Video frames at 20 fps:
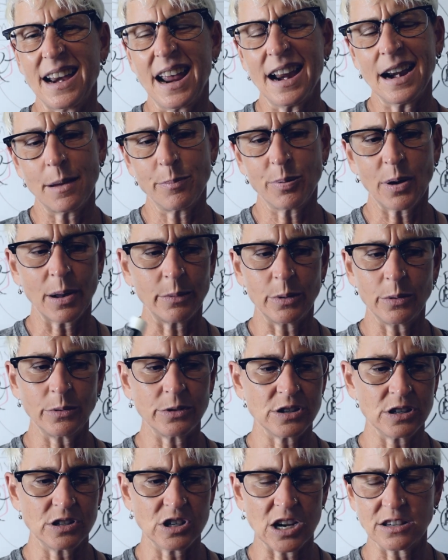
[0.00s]
And I probably would
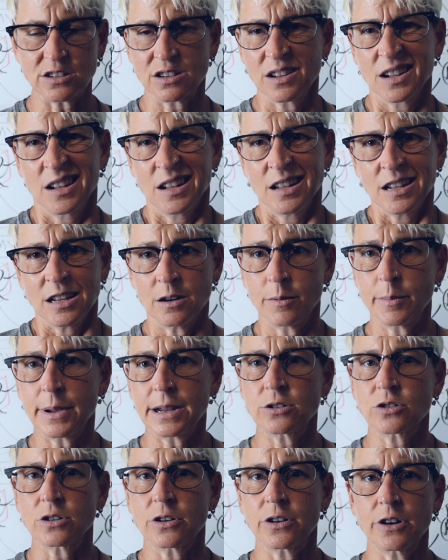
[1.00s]
suggest, you know,
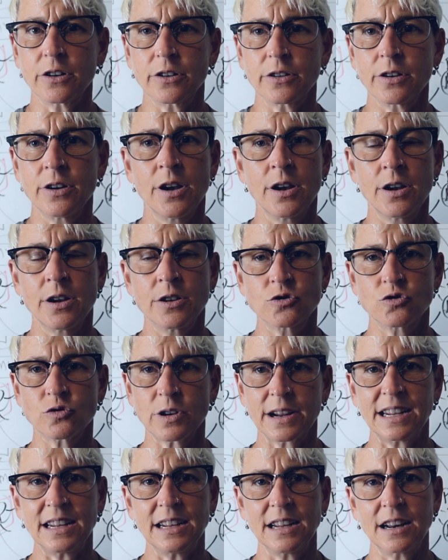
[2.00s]
make sure you're
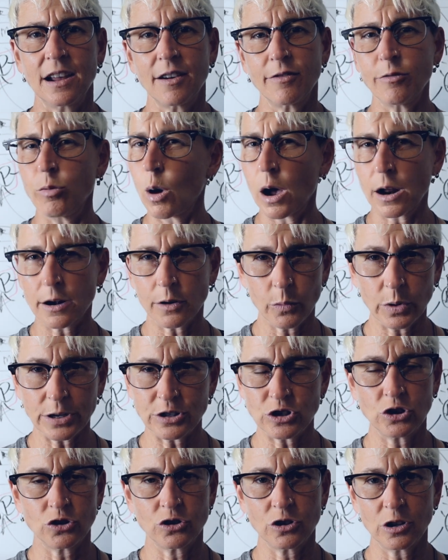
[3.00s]
drinking enough water,
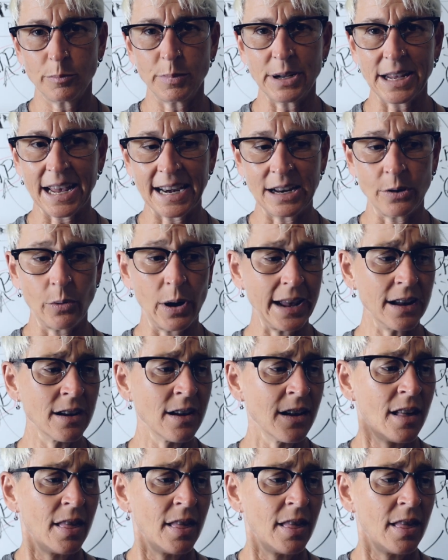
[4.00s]
which you should be anyway.